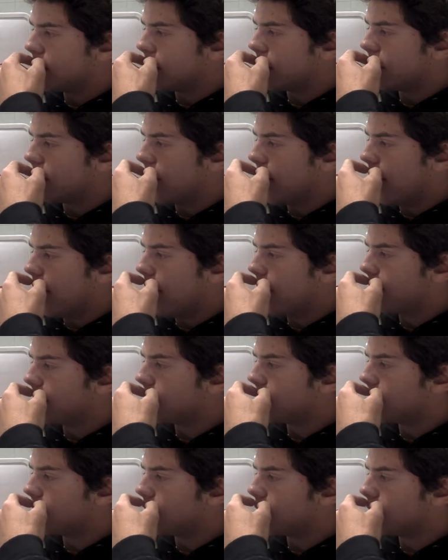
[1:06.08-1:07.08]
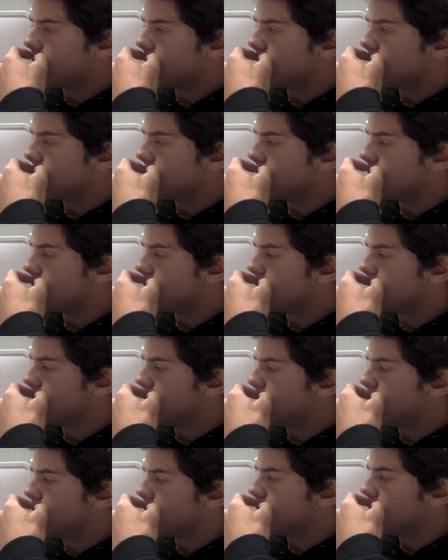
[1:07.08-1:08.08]
graph. So
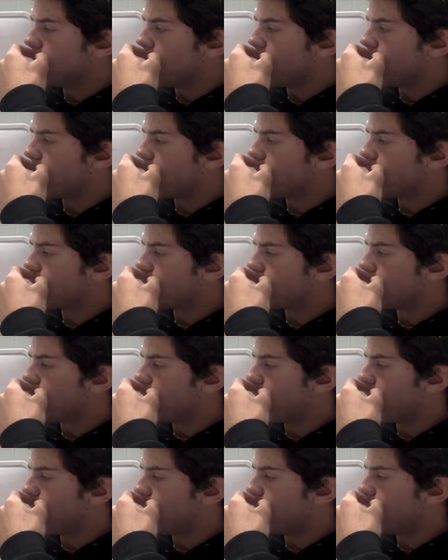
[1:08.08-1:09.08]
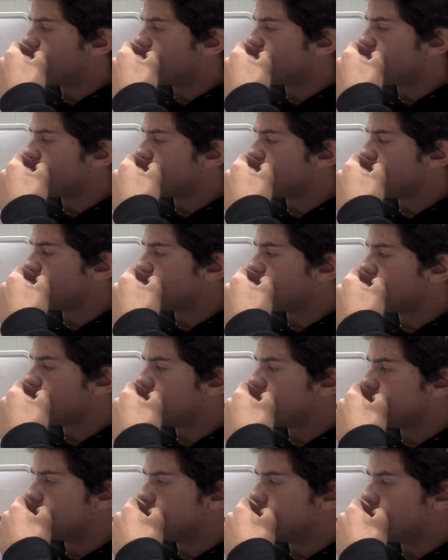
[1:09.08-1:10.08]
first off, if we look at
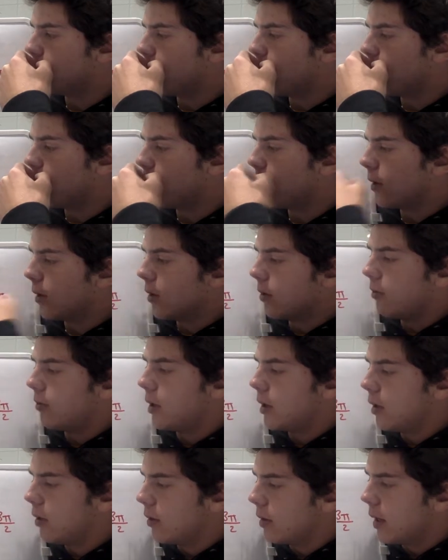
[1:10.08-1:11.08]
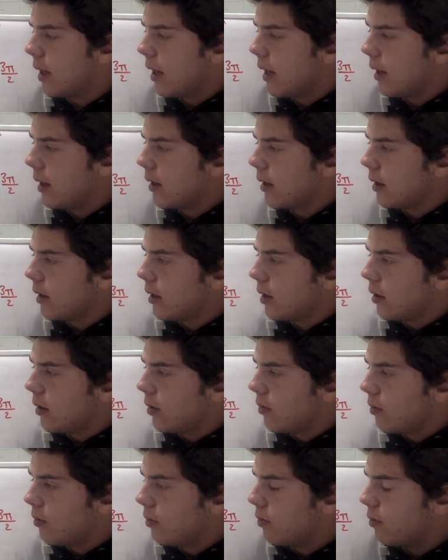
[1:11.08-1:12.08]
cosine 0, we know that
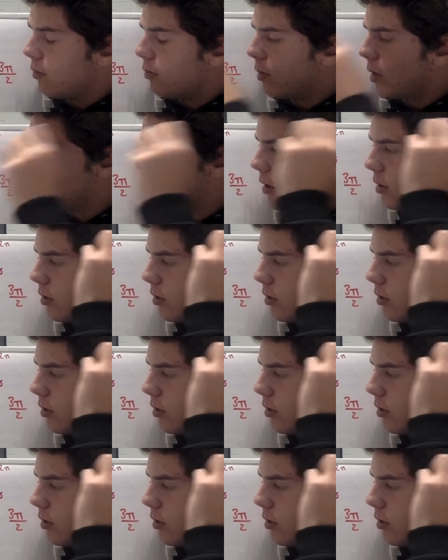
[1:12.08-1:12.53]
we can